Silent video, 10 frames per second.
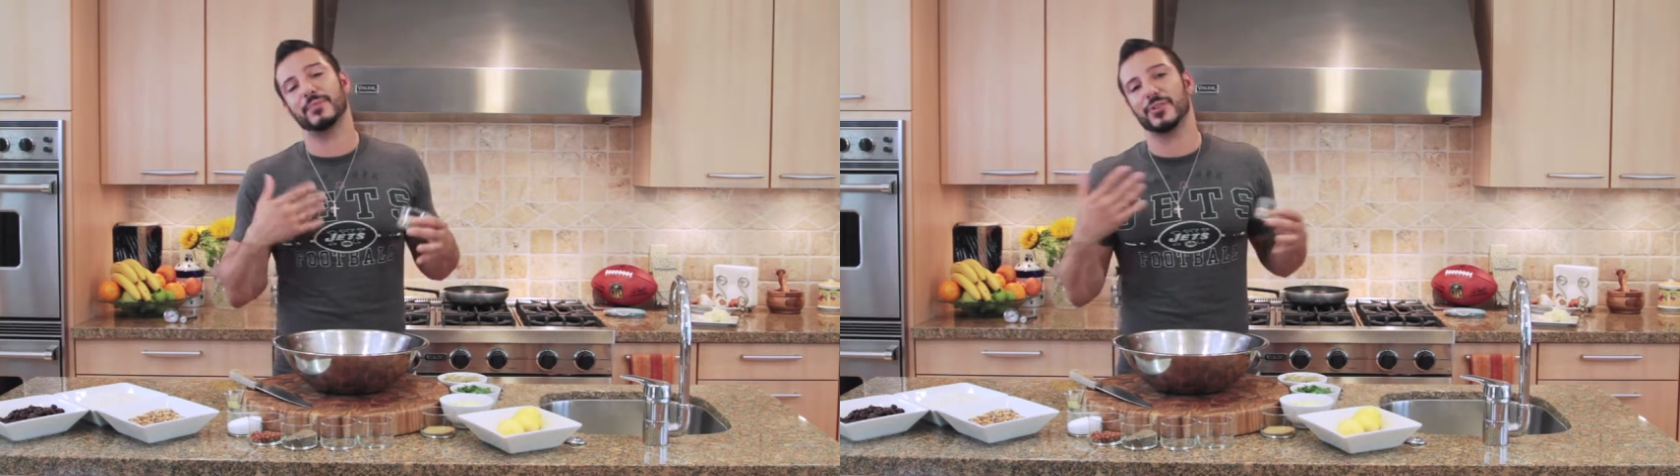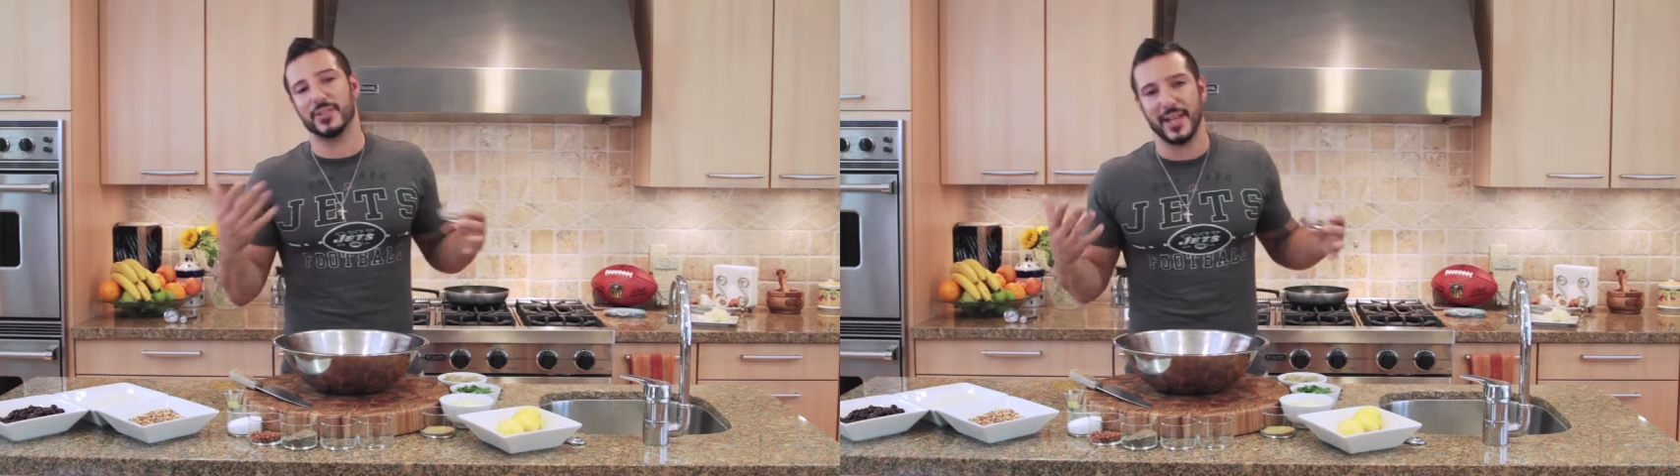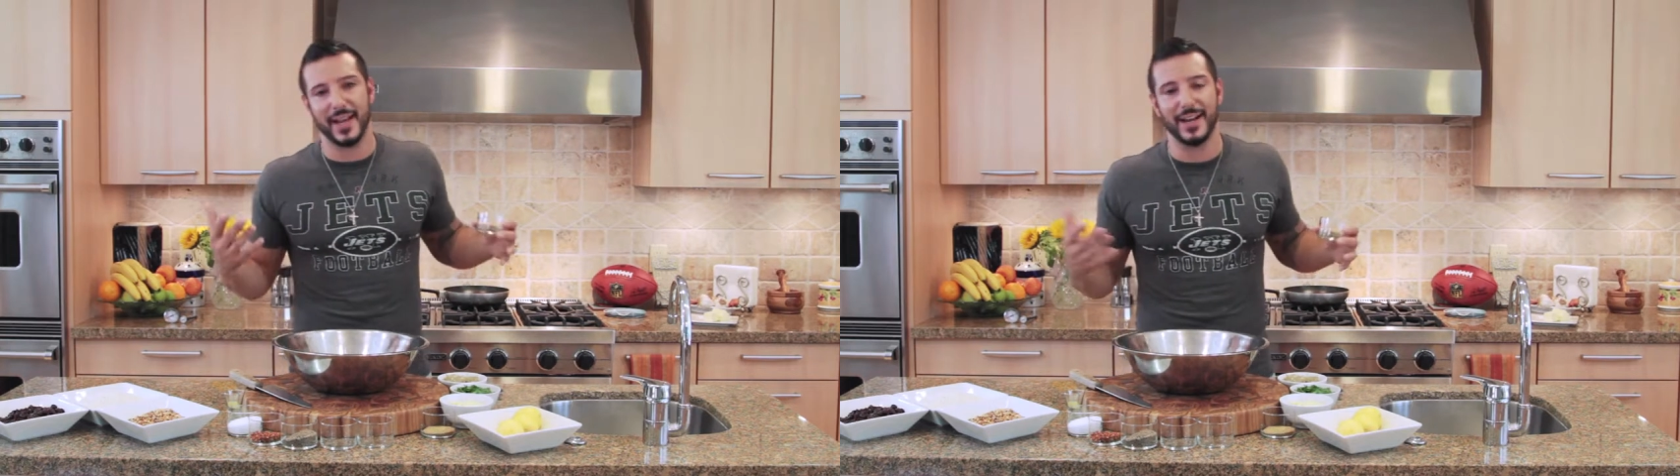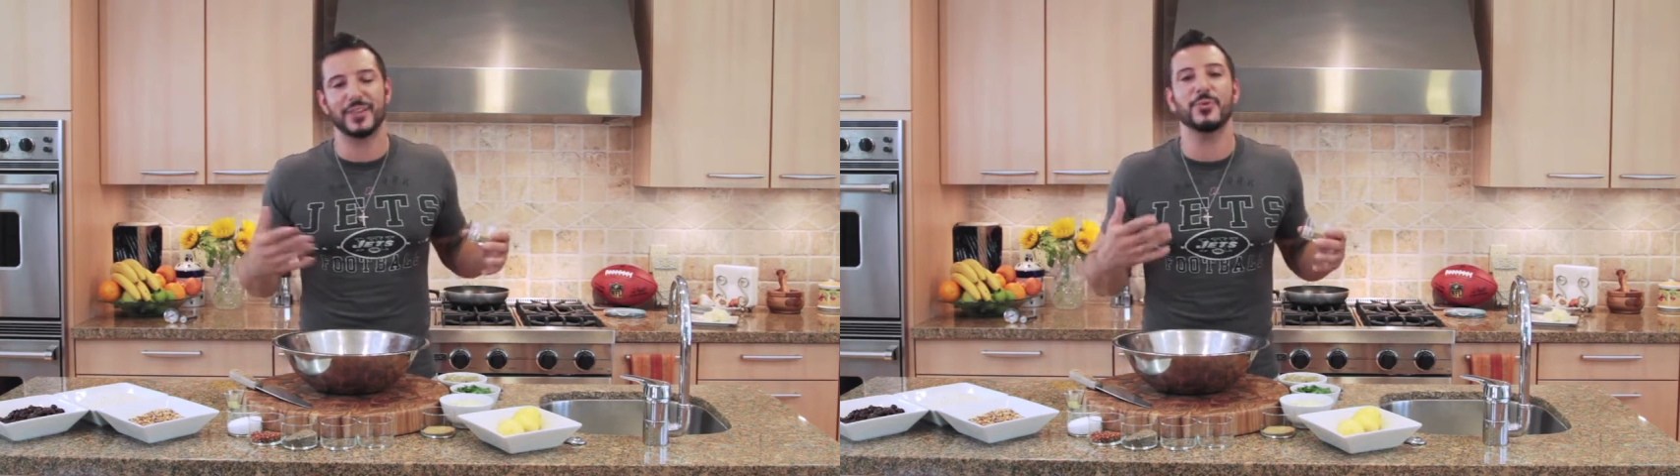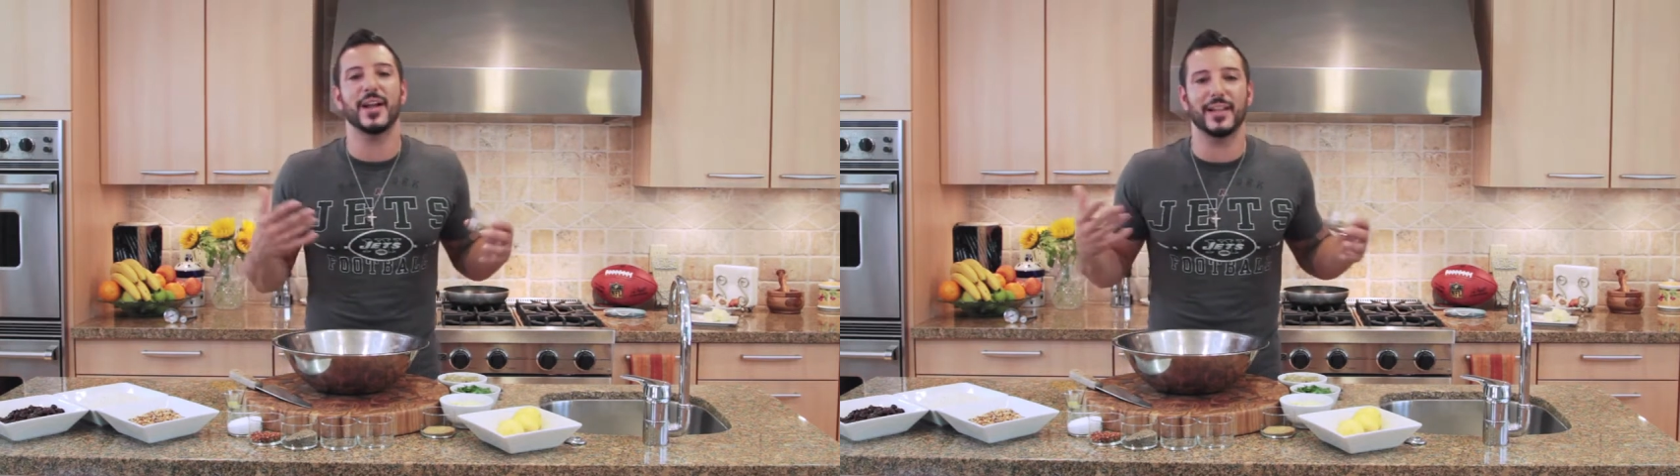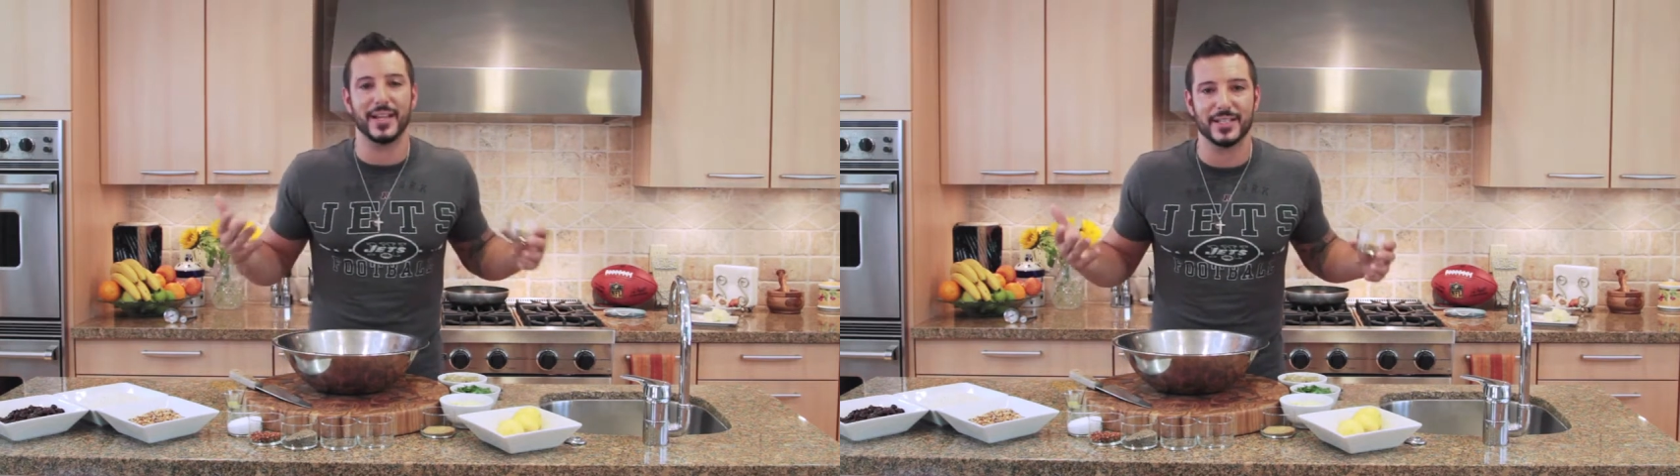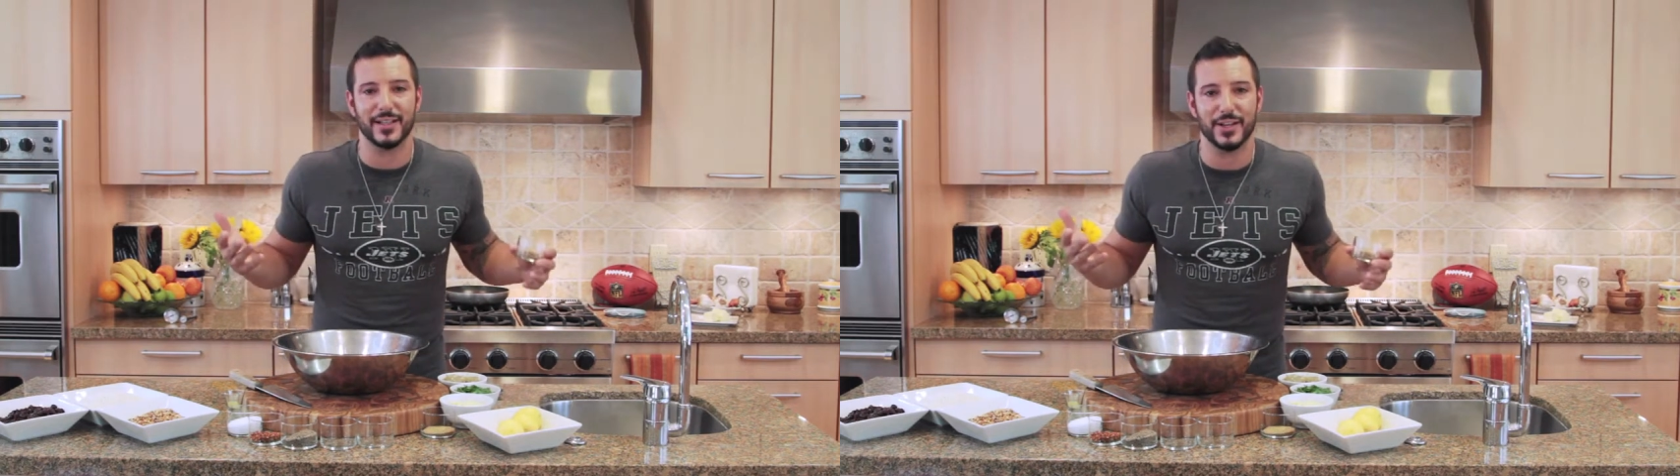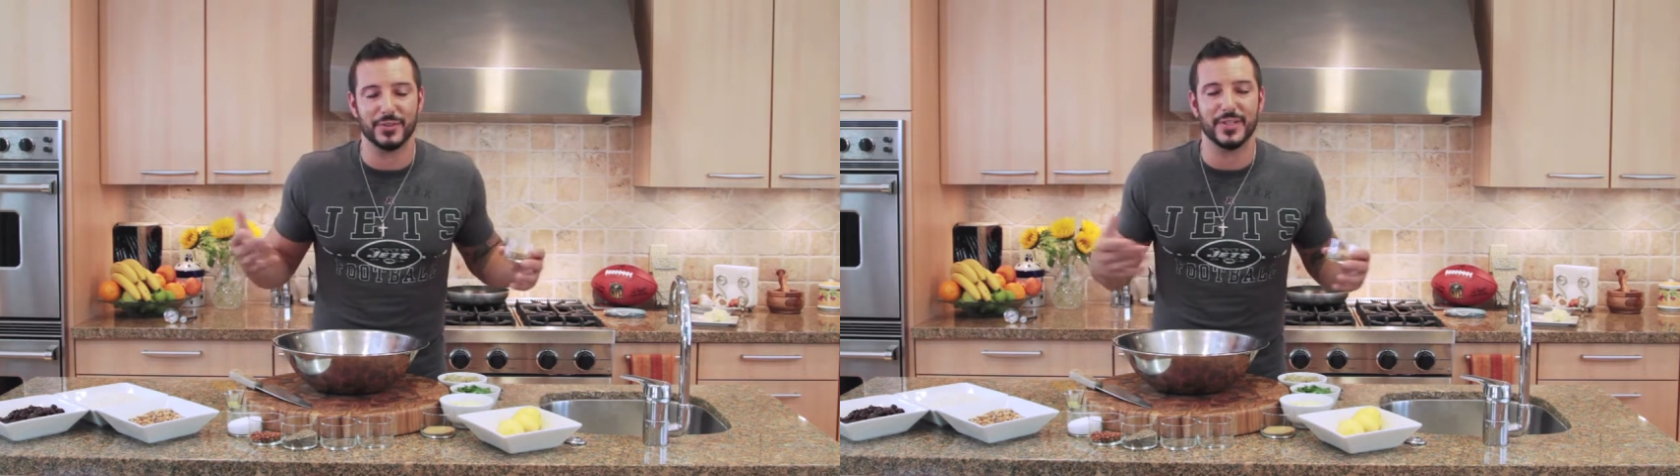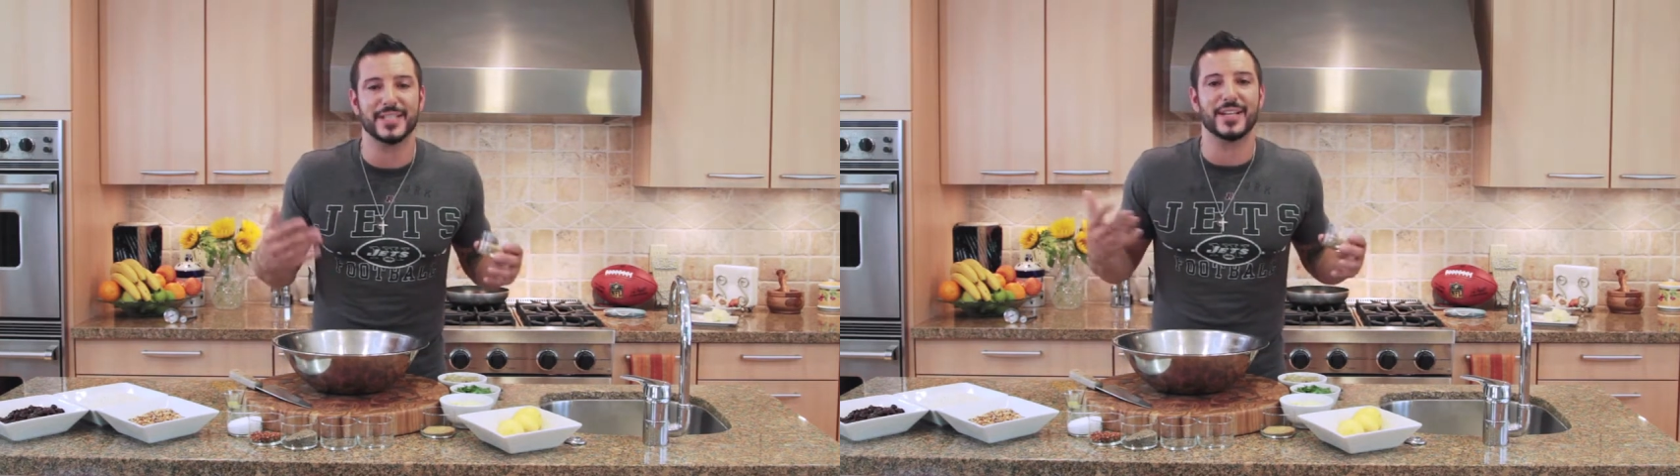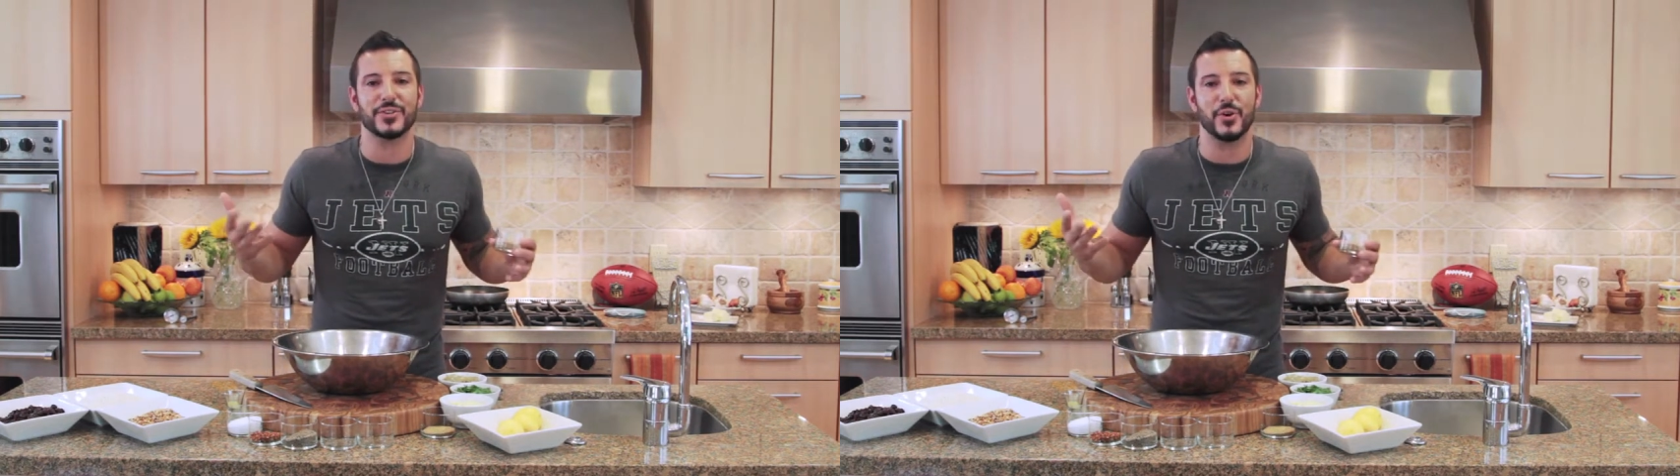I shouldn't say hate. I do not like cilantro. It
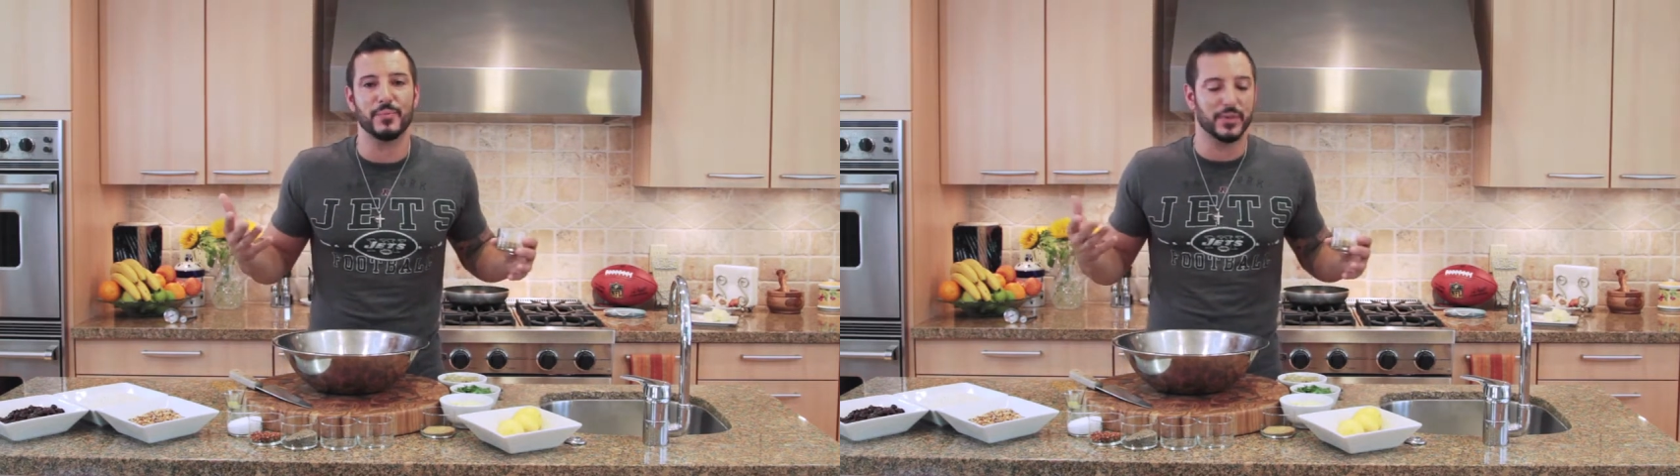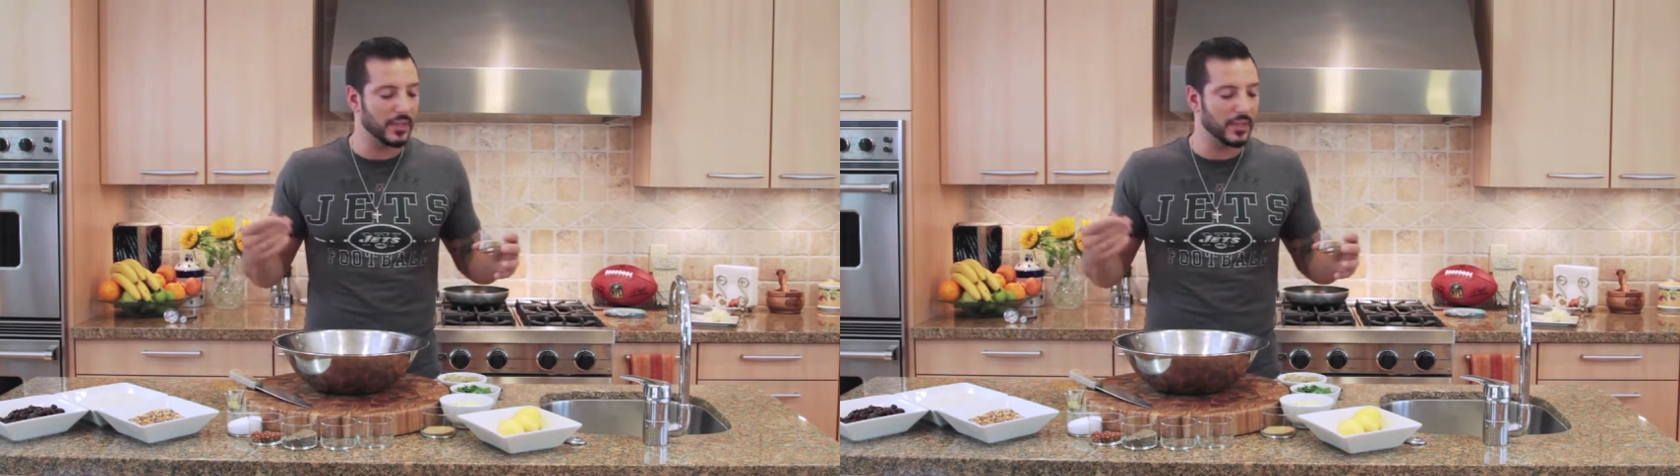tastes like soap.